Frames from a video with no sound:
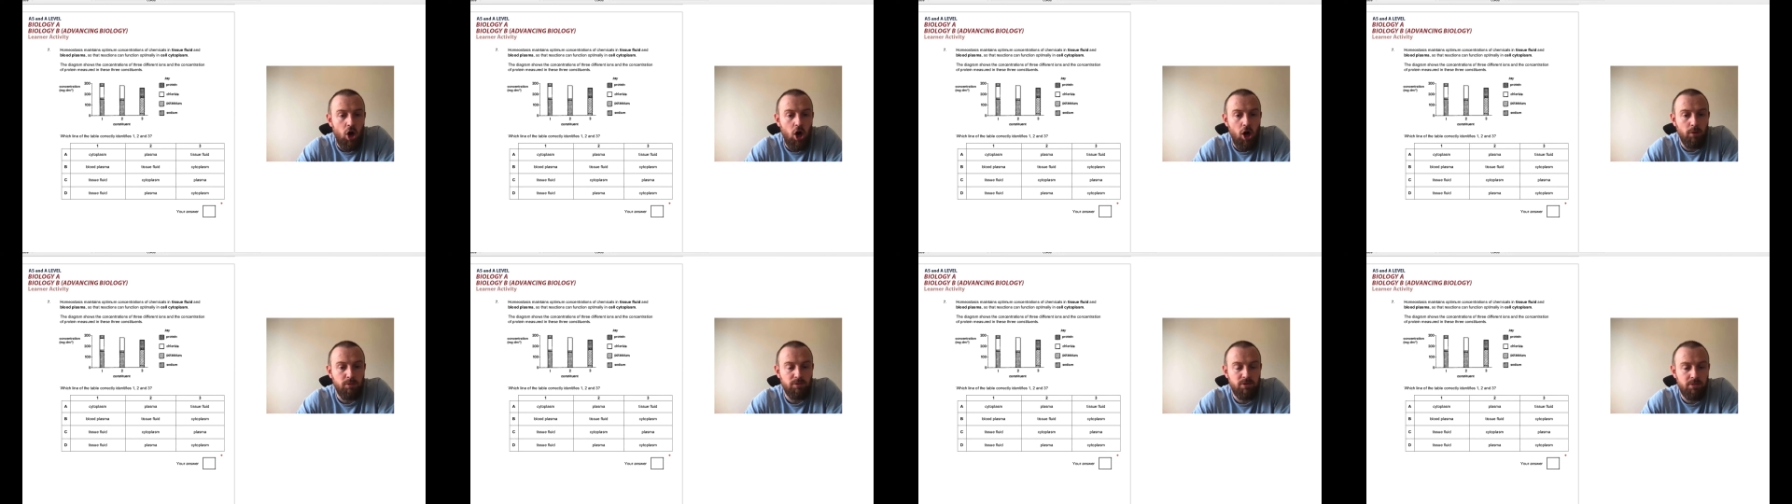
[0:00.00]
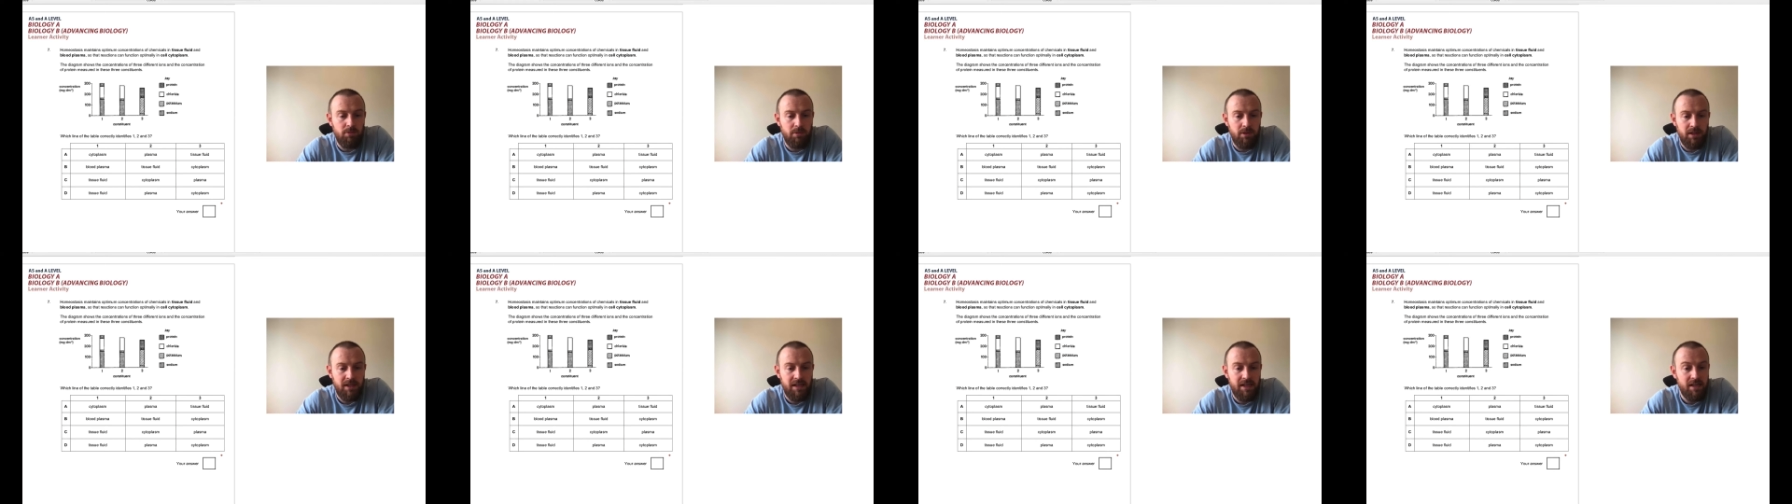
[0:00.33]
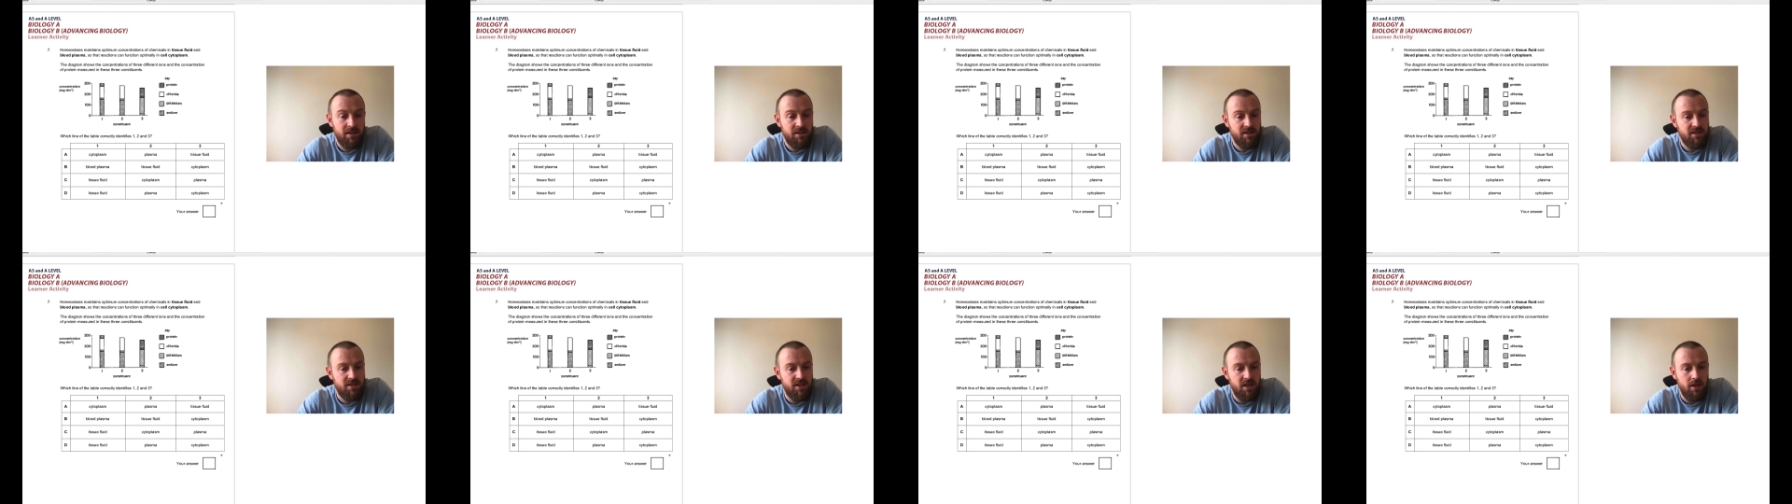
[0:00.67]
optimally in
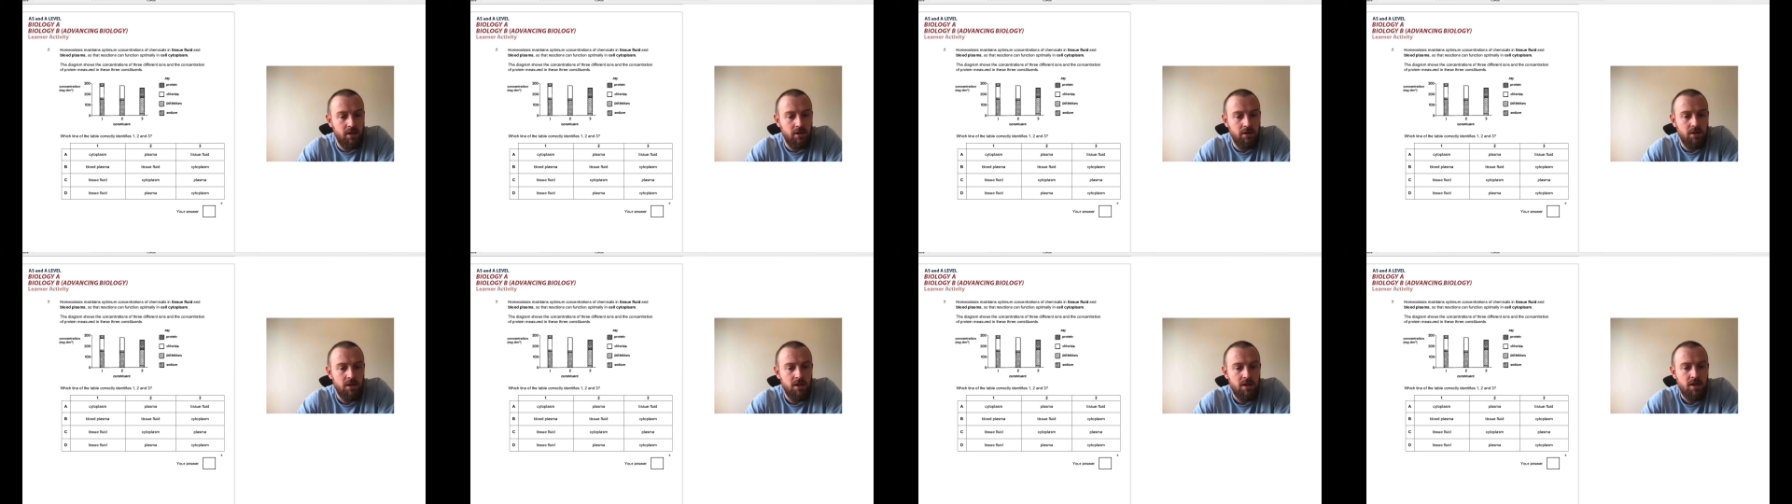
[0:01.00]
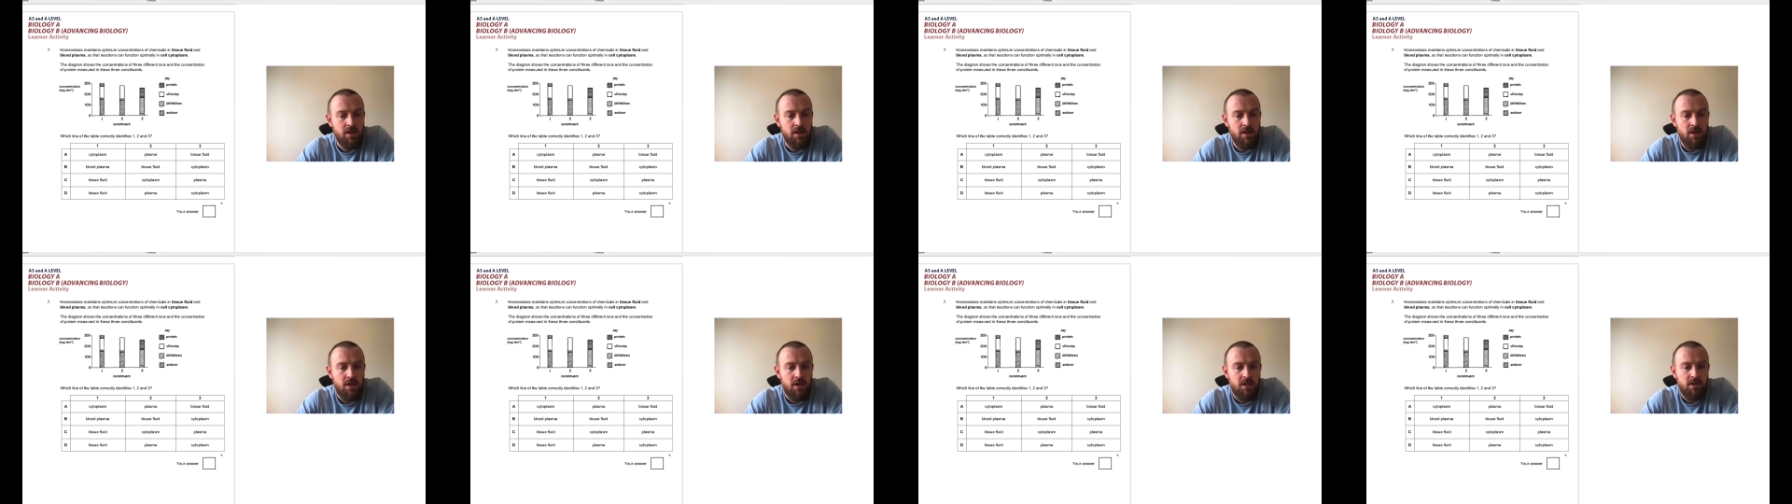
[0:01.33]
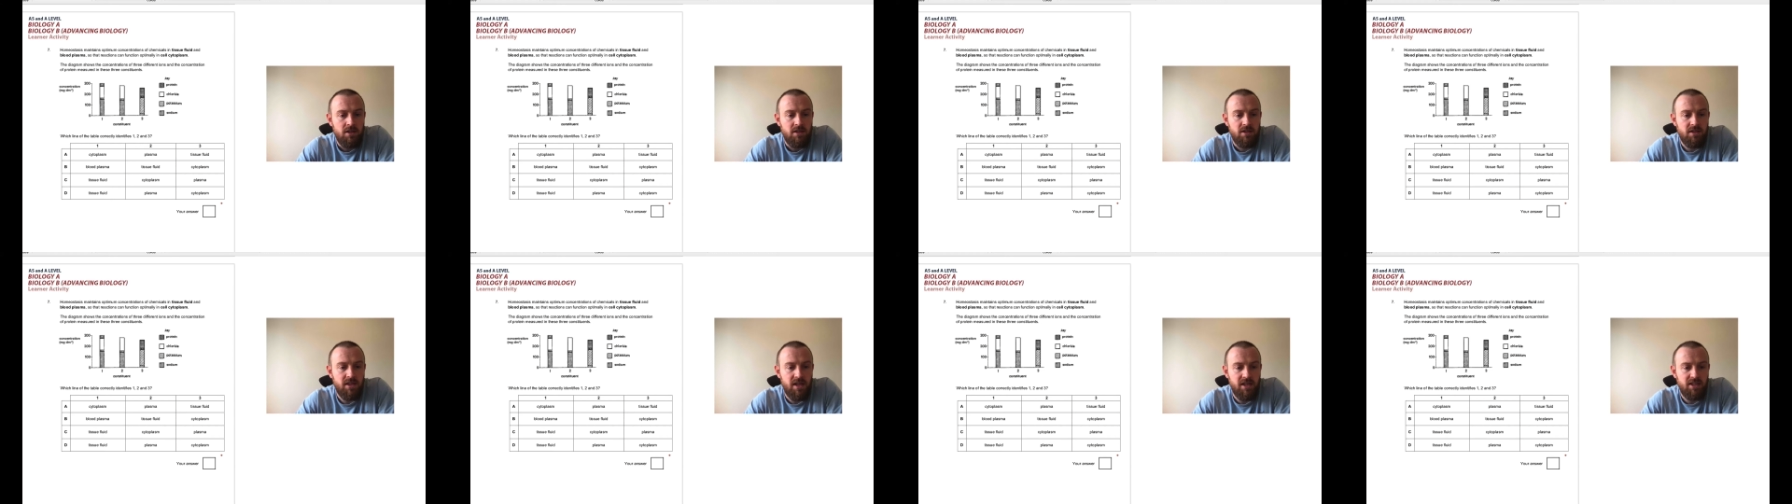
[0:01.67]
the cell
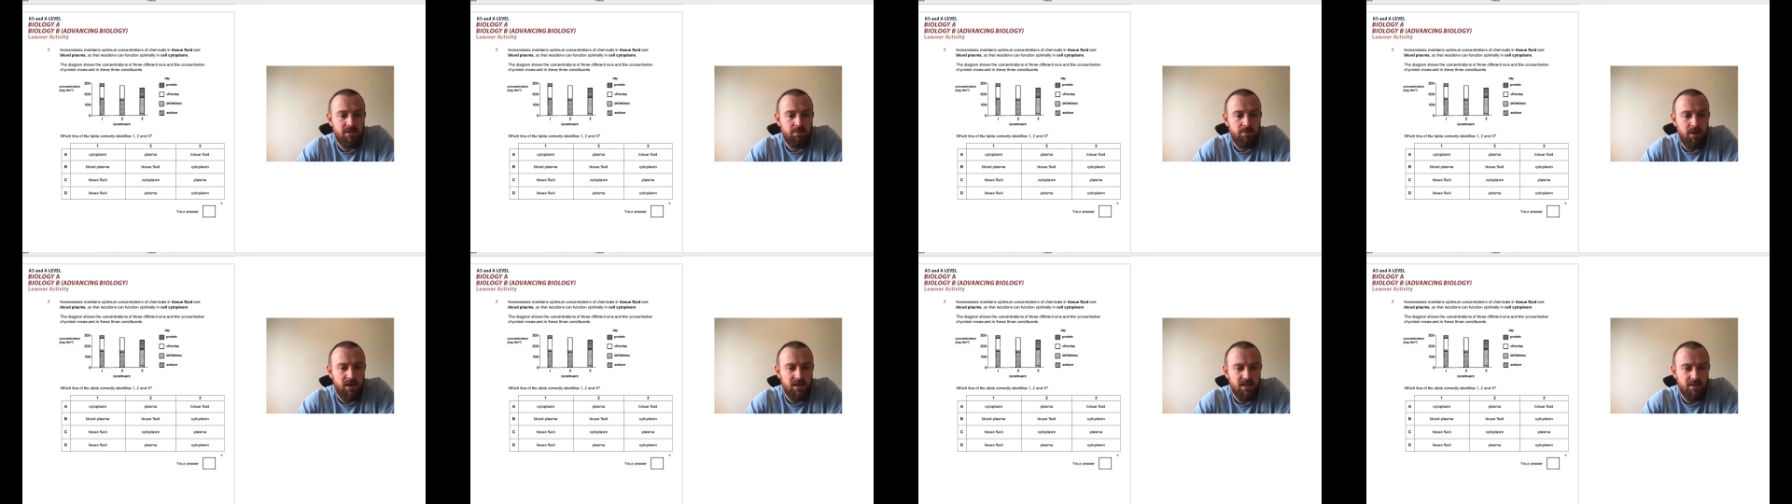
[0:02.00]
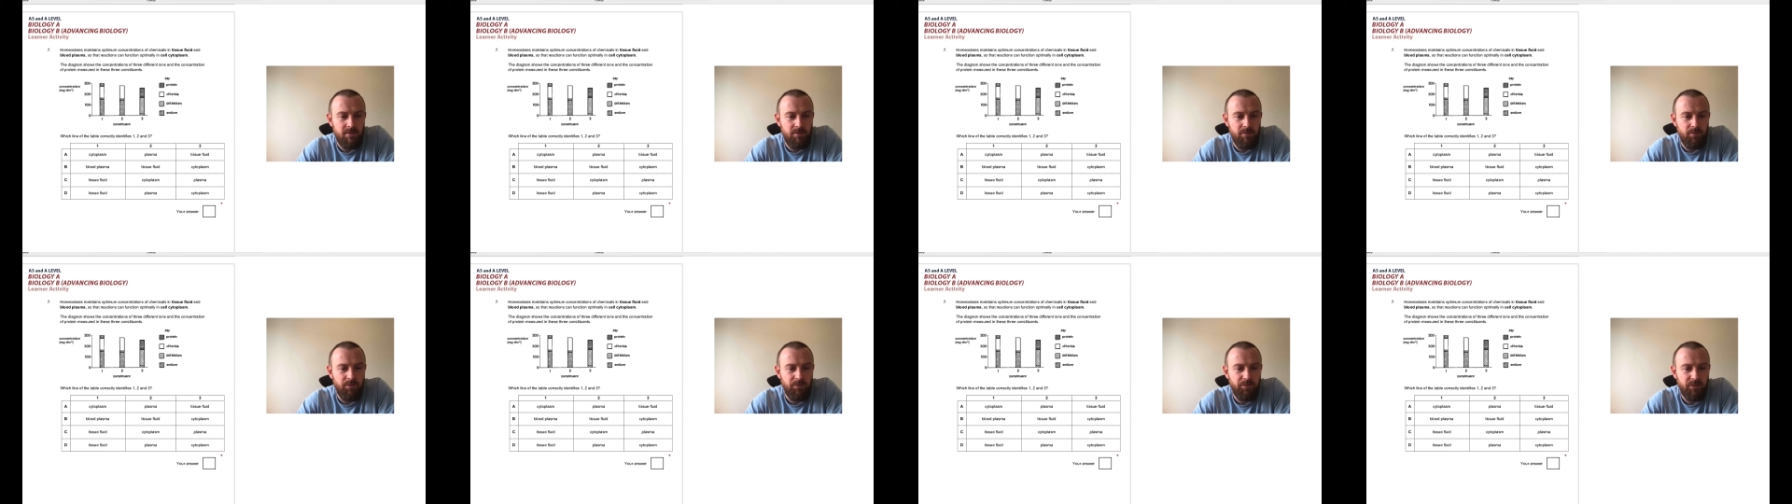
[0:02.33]
cytoplasm.